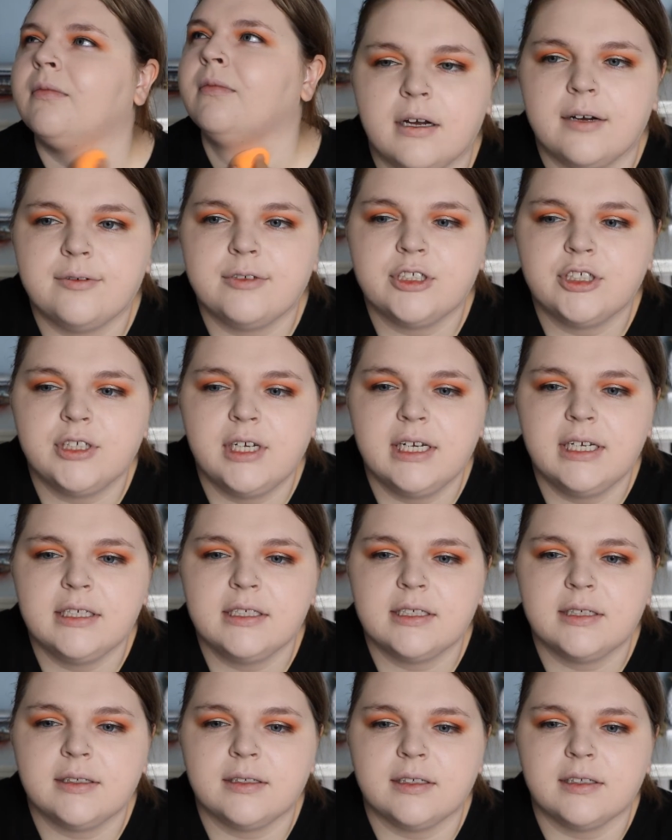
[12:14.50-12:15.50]
I was trying
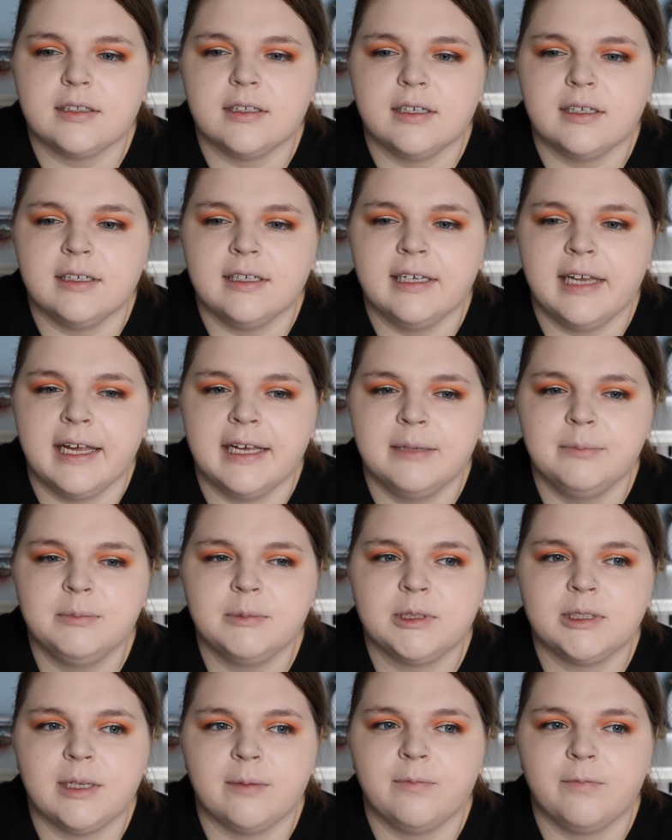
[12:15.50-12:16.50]
to name
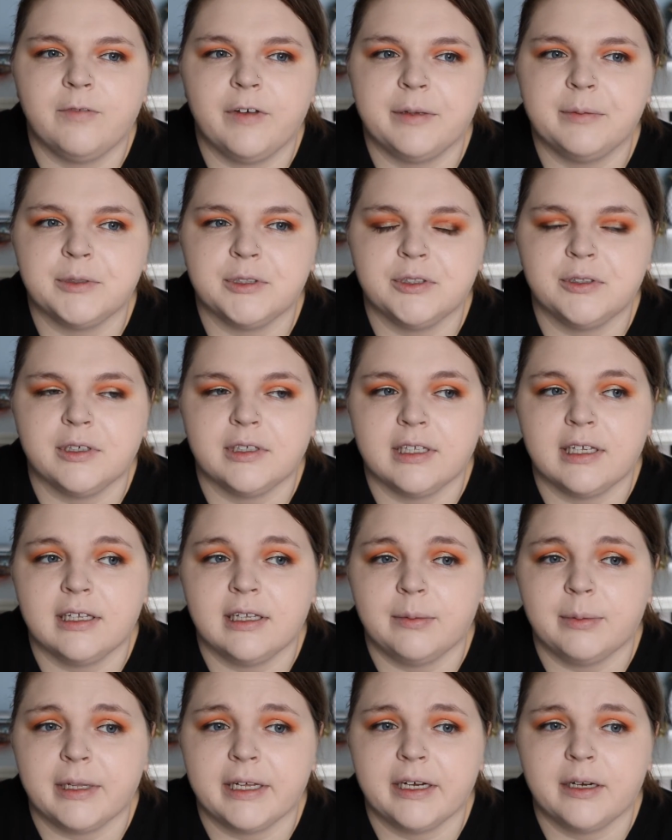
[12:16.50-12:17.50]
some famous ukulele
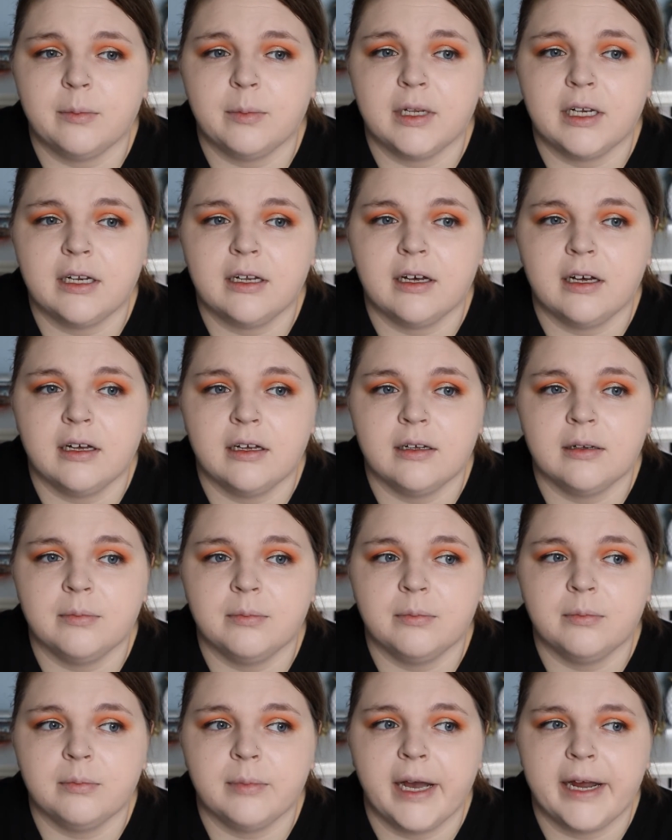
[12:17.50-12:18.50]
player, but
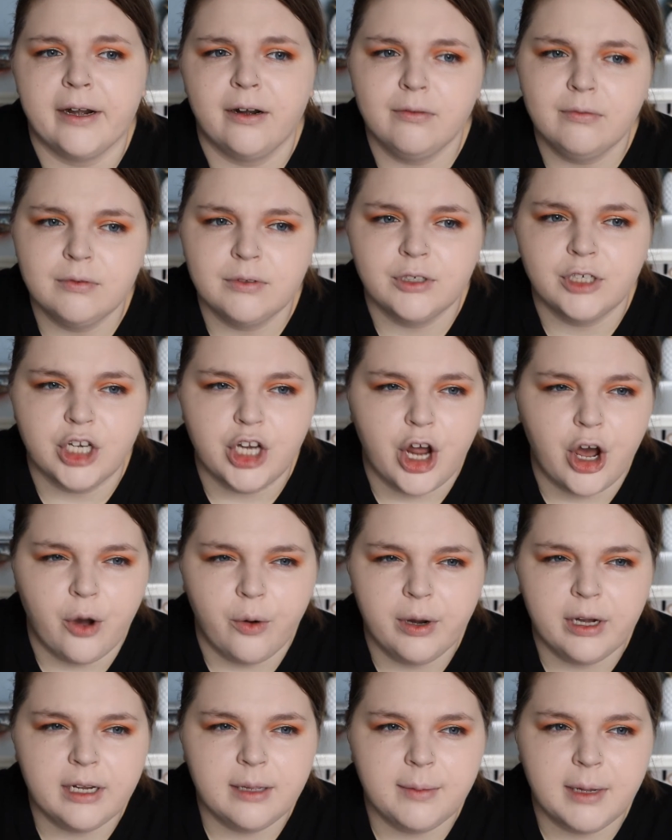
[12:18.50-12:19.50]
I don't know
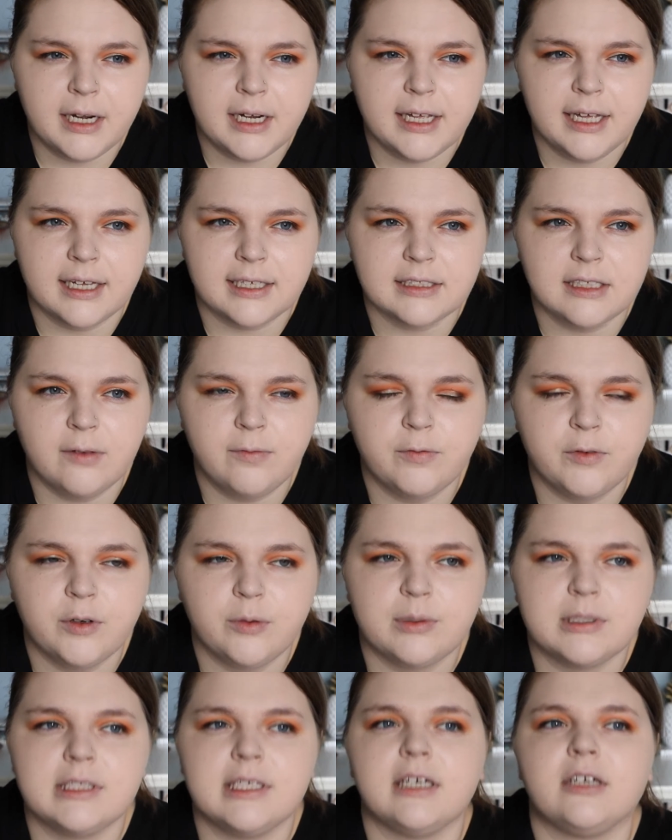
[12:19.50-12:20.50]
anybody except for,
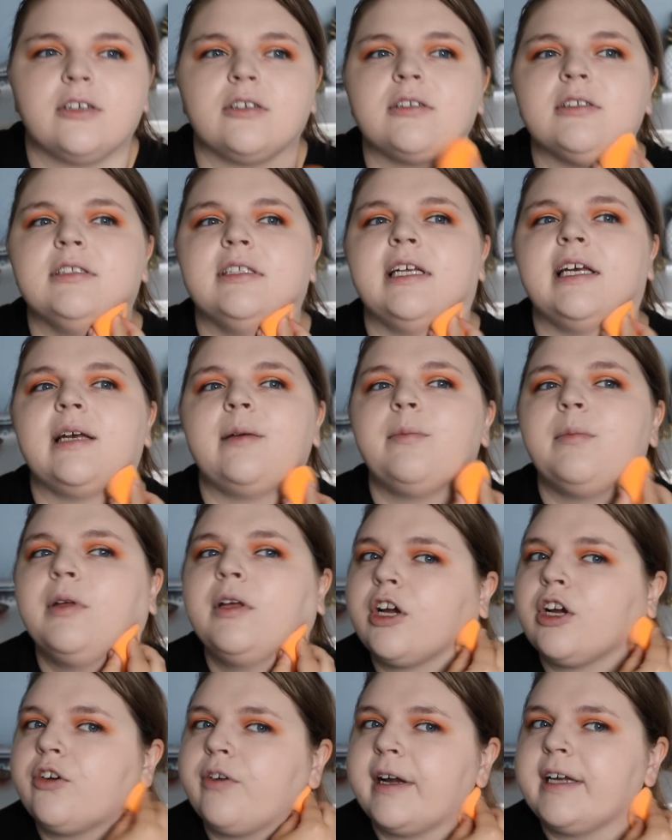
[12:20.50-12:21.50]
what's that girl's name?
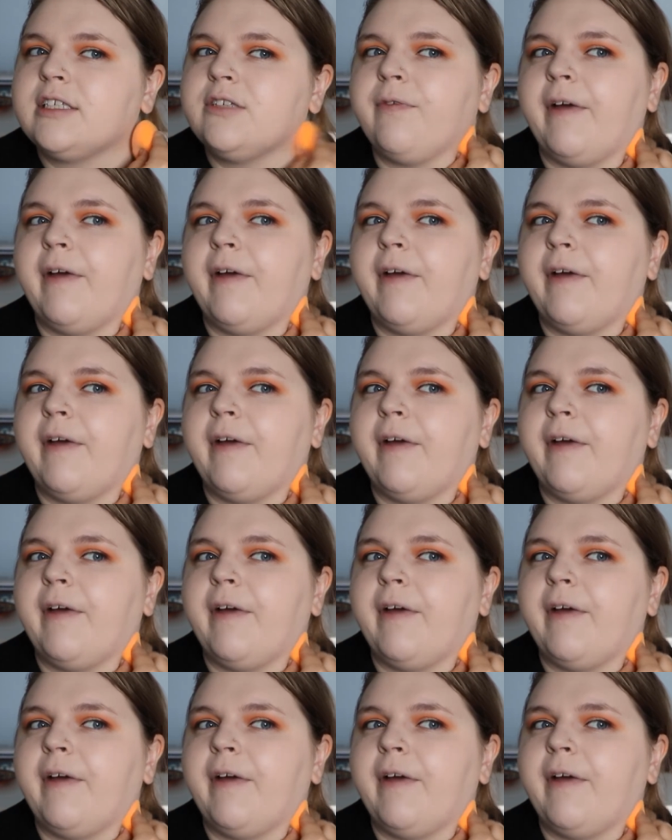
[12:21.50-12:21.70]
Grace